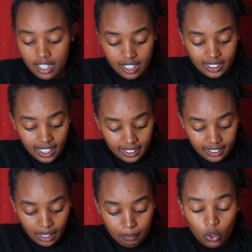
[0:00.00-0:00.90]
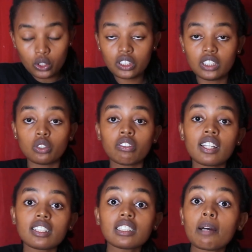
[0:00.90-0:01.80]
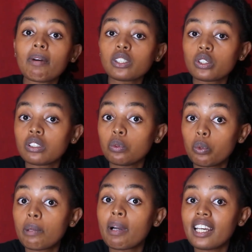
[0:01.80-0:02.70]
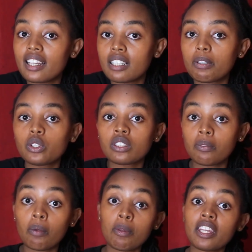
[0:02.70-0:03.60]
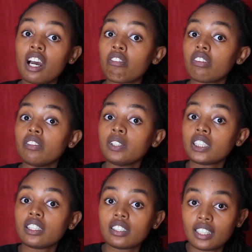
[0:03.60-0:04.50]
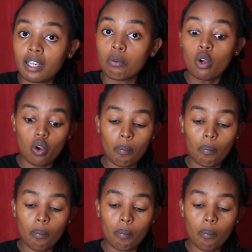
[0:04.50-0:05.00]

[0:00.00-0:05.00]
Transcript: Things like time constraints, you find that a person will buy a thing because maybe they have limited time,